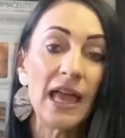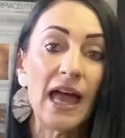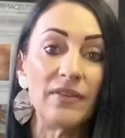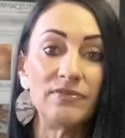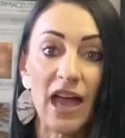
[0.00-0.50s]

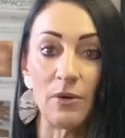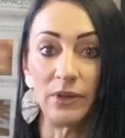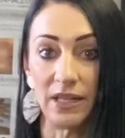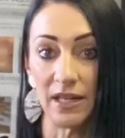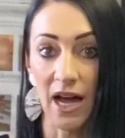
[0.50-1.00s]
and they will
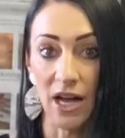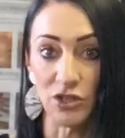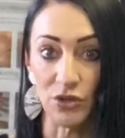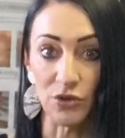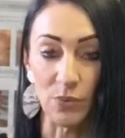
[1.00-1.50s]
then guide
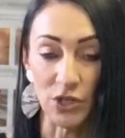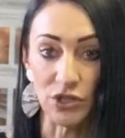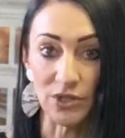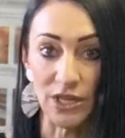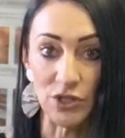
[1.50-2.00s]
you through what
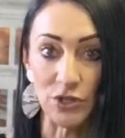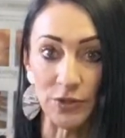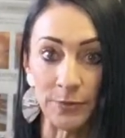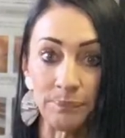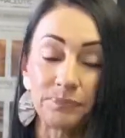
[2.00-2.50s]
you need to do.